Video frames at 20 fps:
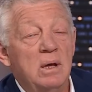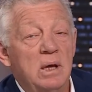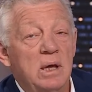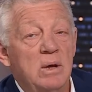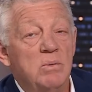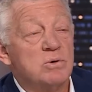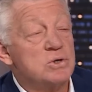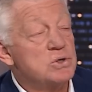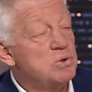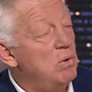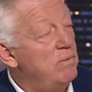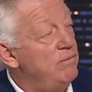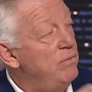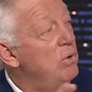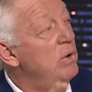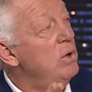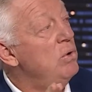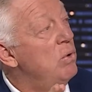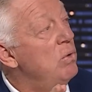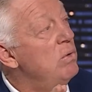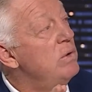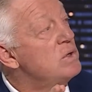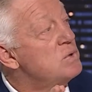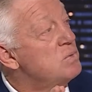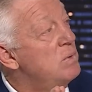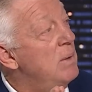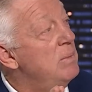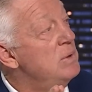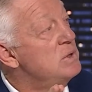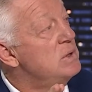It was to avoid all
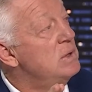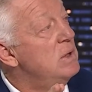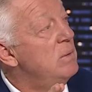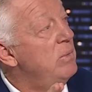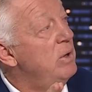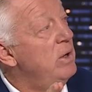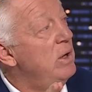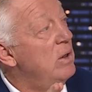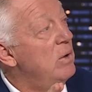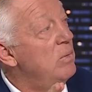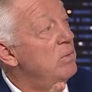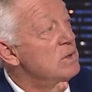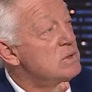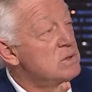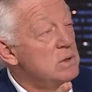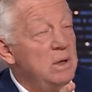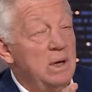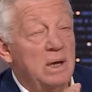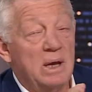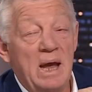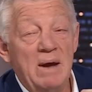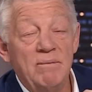this rubbish in the media that we're seeing.